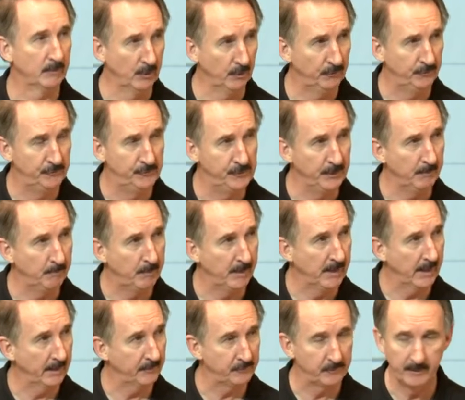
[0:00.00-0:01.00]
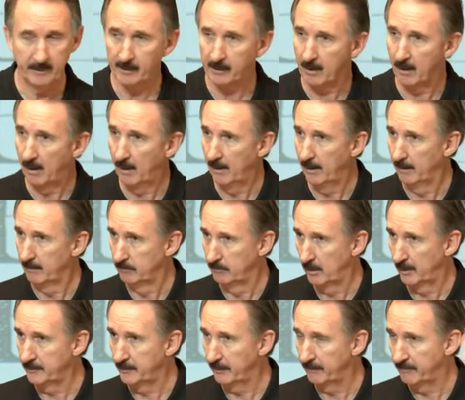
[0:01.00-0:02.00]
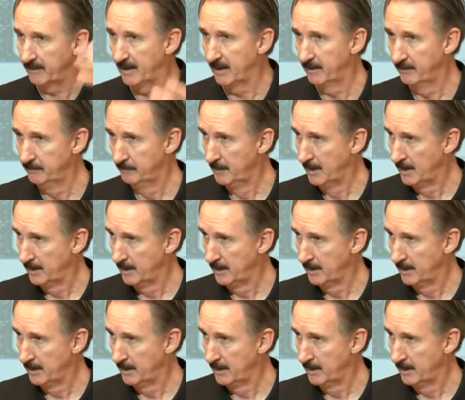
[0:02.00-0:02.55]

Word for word: use GPS in their car on your phone?